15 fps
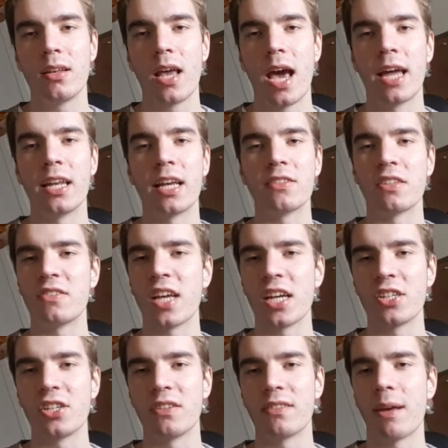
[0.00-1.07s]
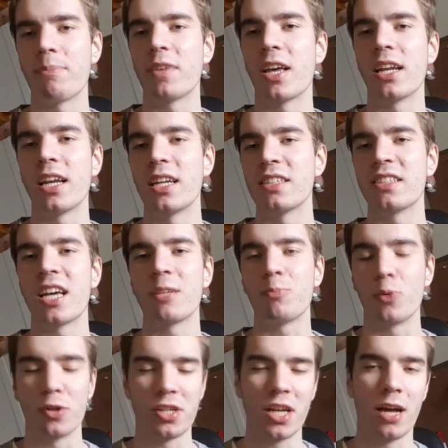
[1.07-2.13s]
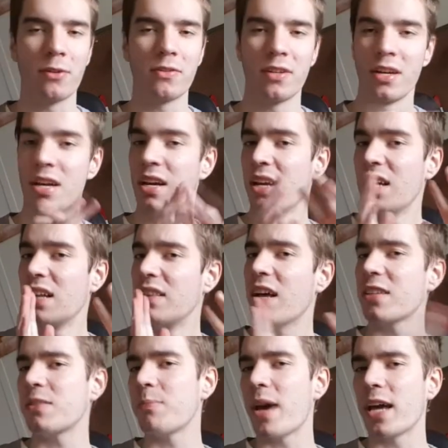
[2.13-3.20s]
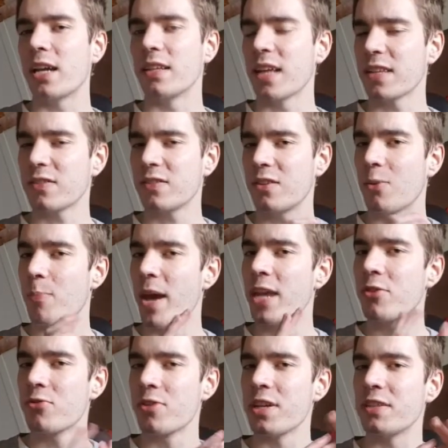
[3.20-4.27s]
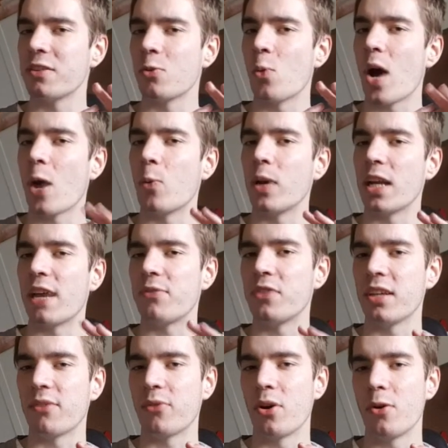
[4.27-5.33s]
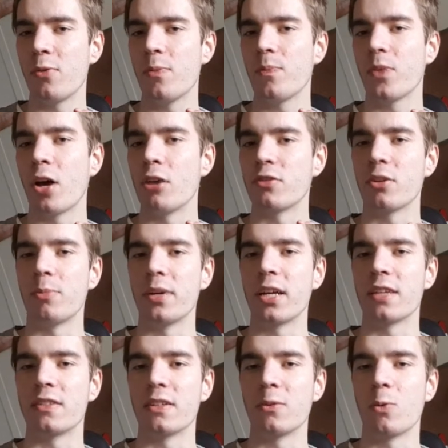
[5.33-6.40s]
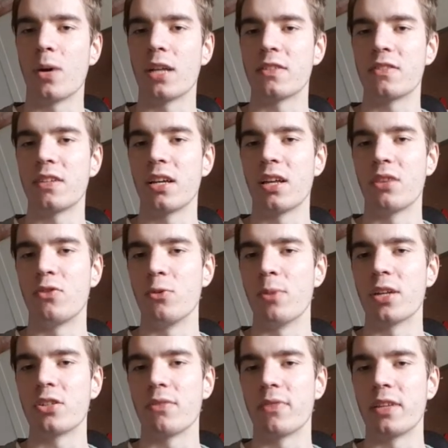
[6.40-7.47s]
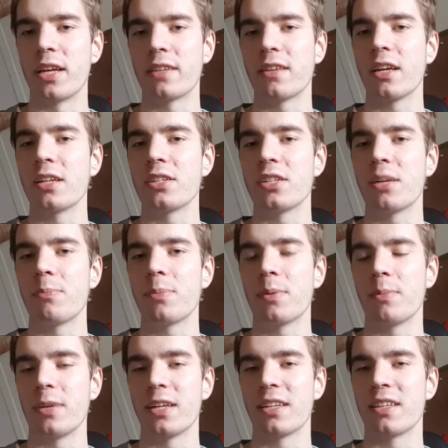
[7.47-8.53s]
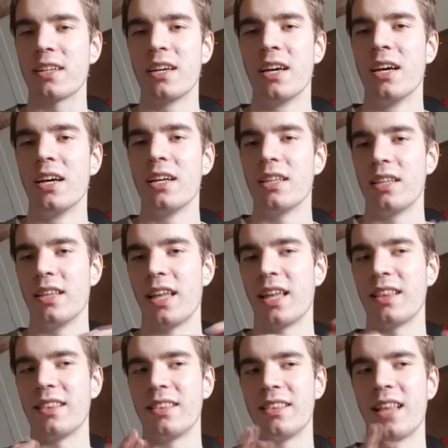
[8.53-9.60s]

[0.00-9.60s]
and there's a sanctioned top 10 and it gets pushed out, doesn't matter. That's the main reason why we left TFO. Also because it was too much of a dictatorship, because the